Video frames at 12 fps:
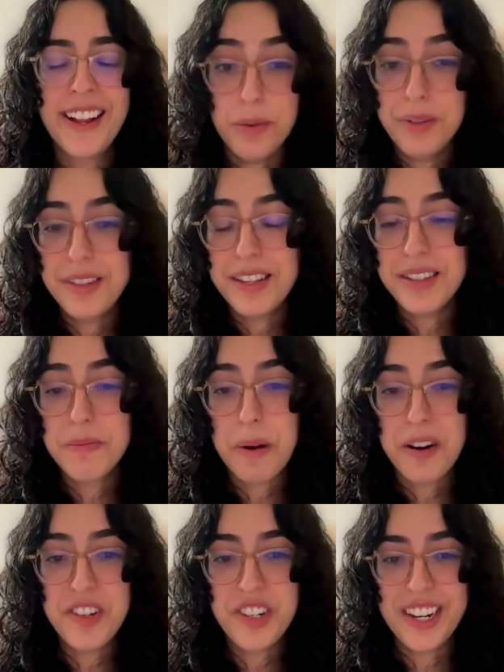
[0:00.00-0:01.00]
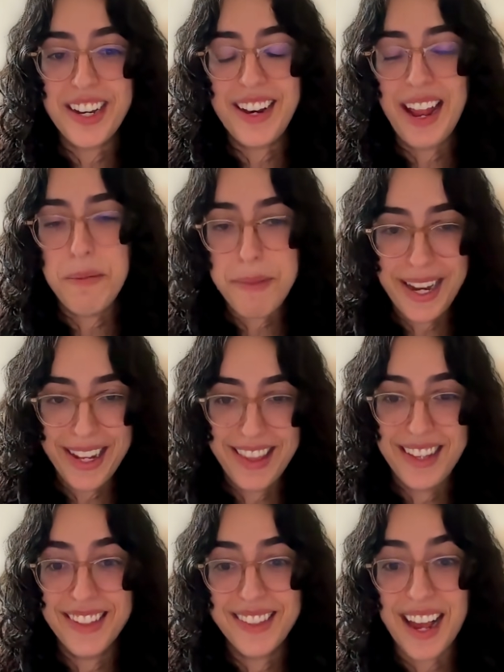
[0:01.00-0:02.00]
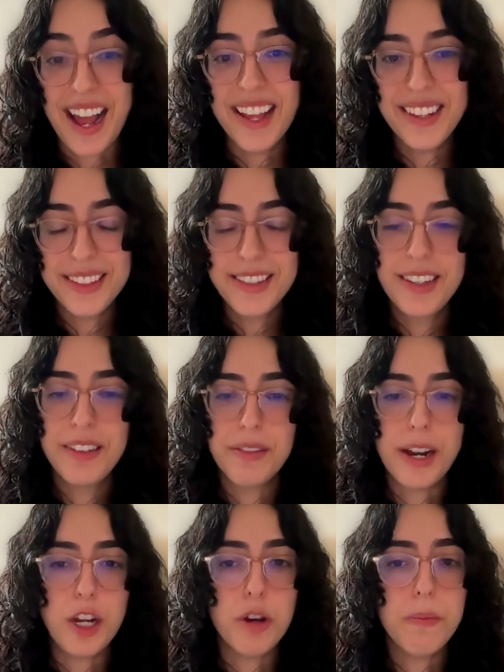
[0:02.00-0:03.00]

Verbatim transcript: use this margin and make it this size, right?